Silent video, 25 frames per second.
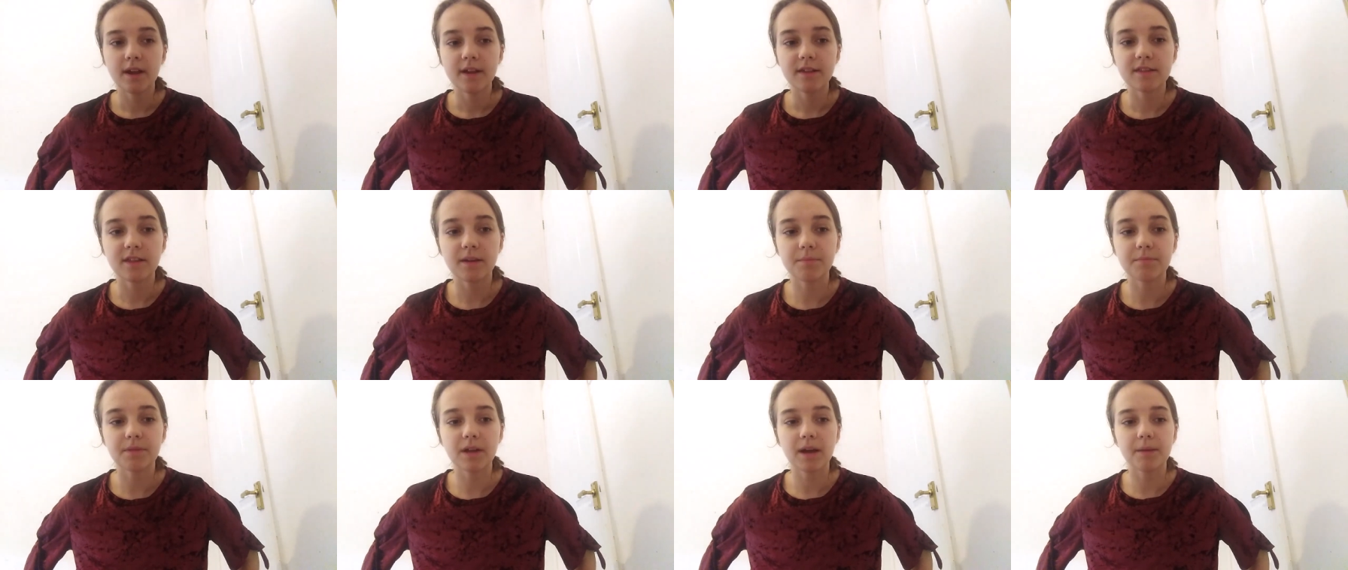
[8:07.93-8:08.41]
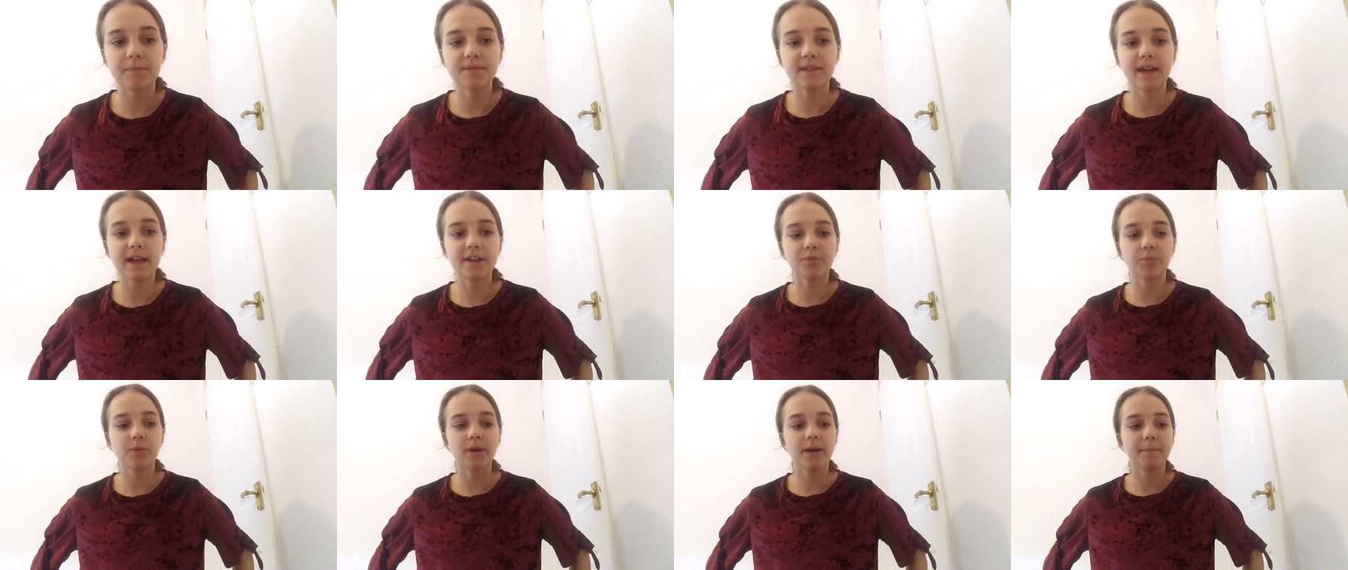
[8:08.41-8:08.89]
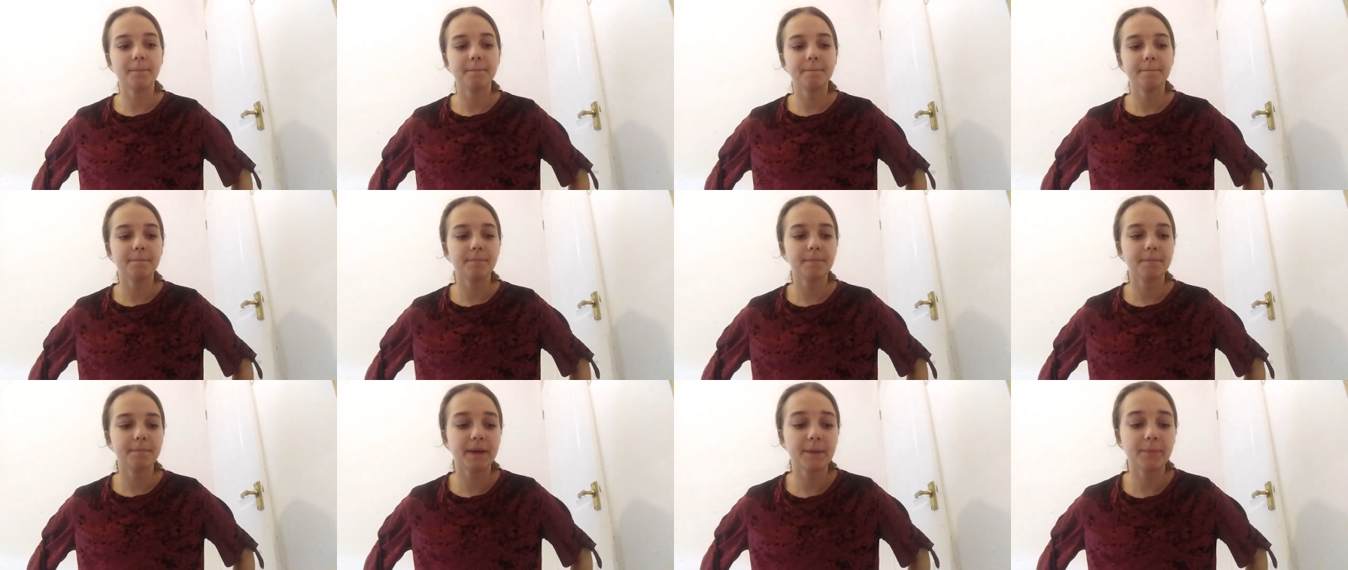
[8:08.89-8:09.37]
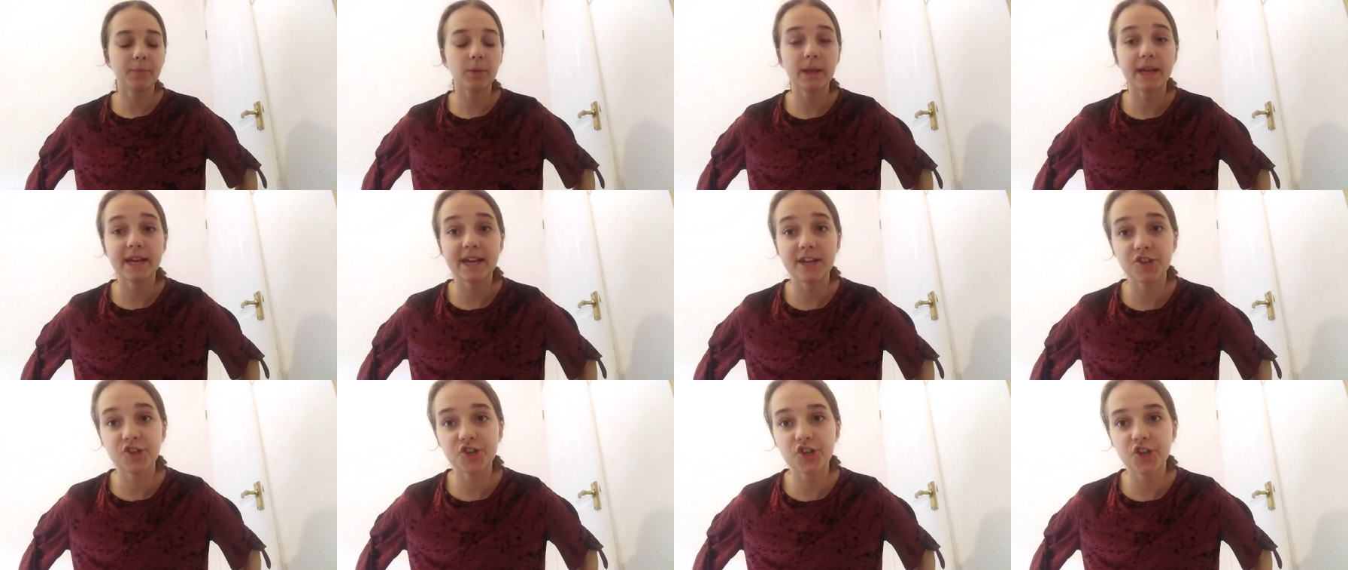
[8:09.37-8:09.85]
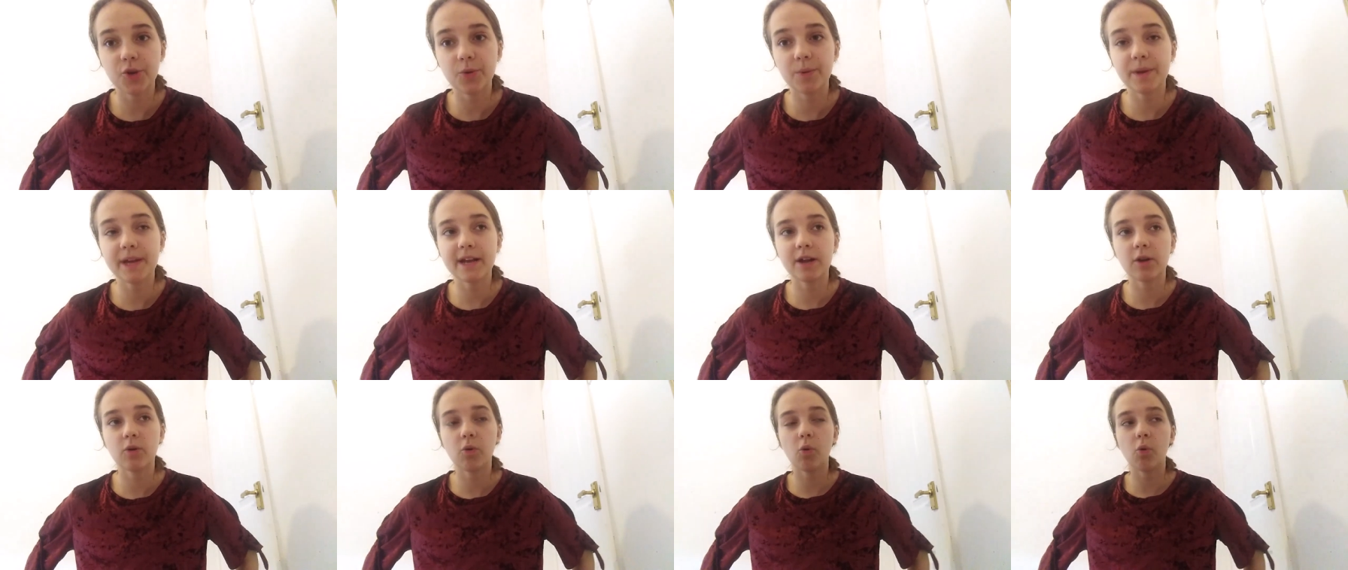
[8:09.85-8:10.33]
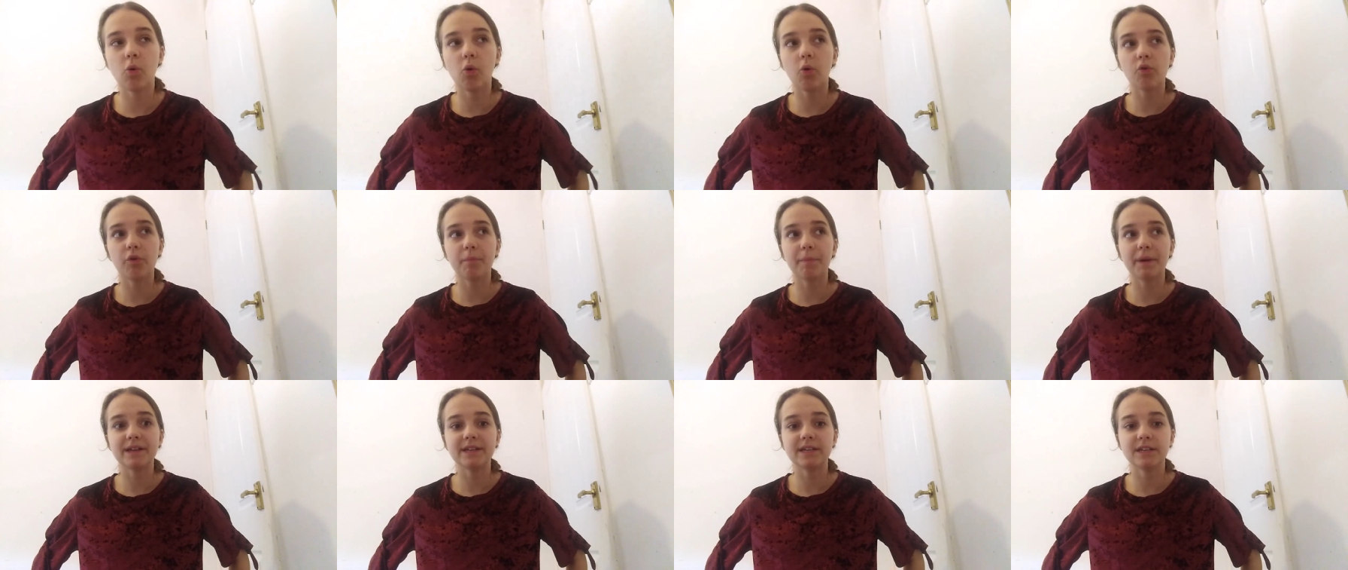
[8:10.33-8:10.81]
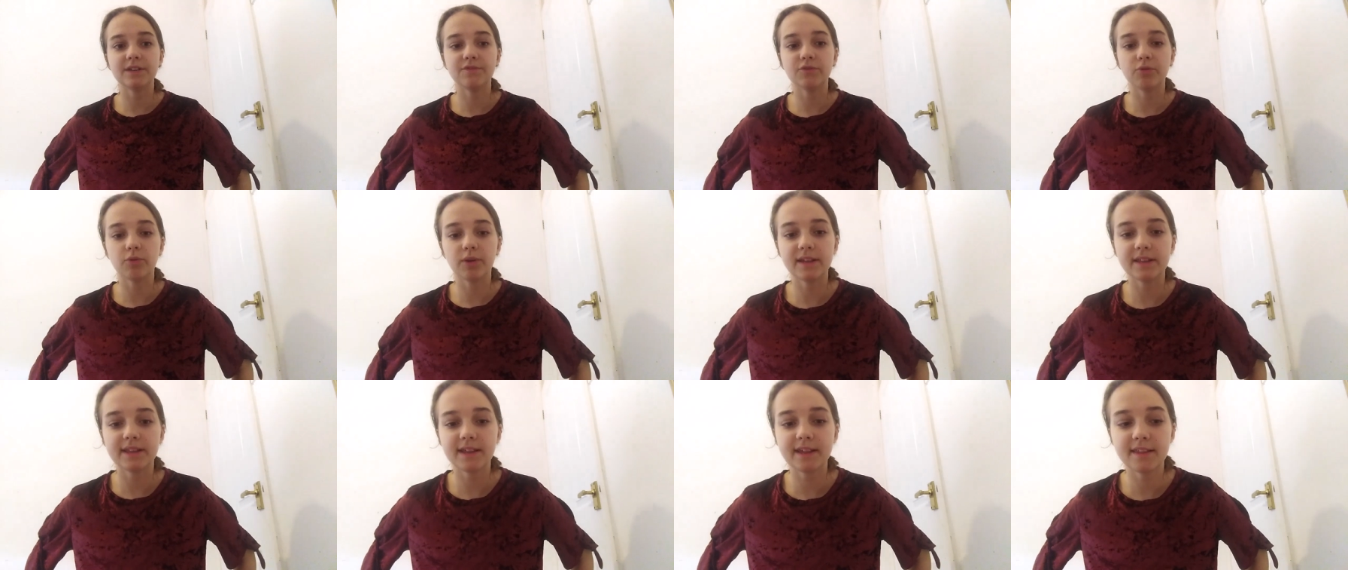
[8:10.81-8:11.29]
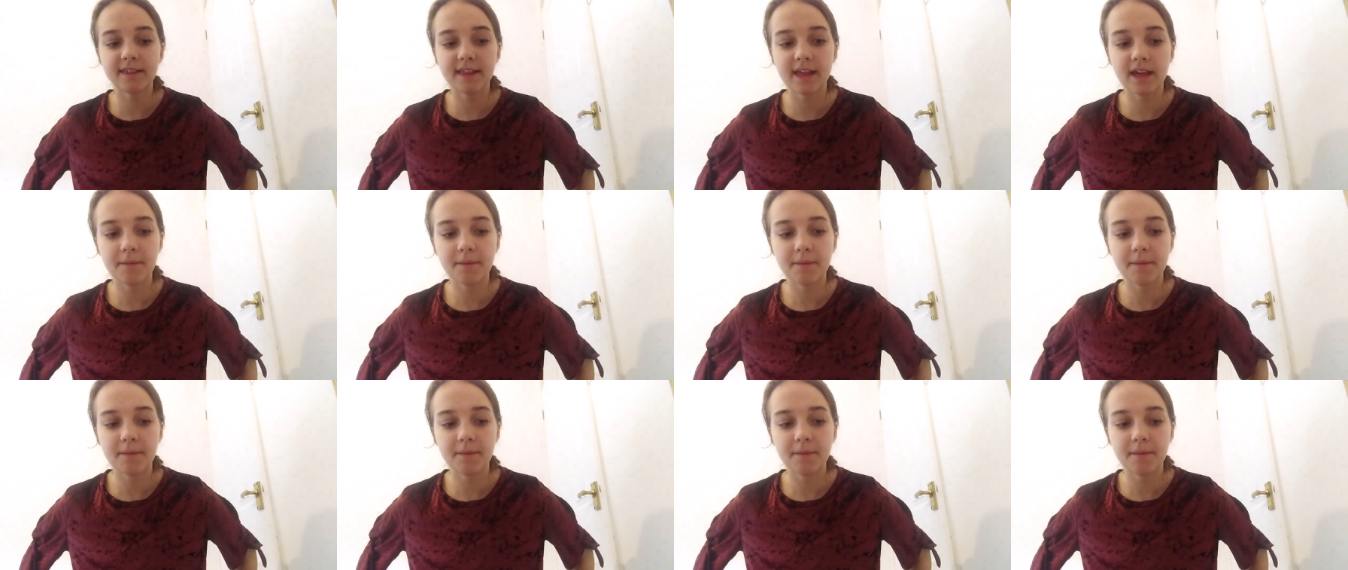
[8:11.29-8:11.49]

Sometimes that's when people hear chewing or repetitive noises.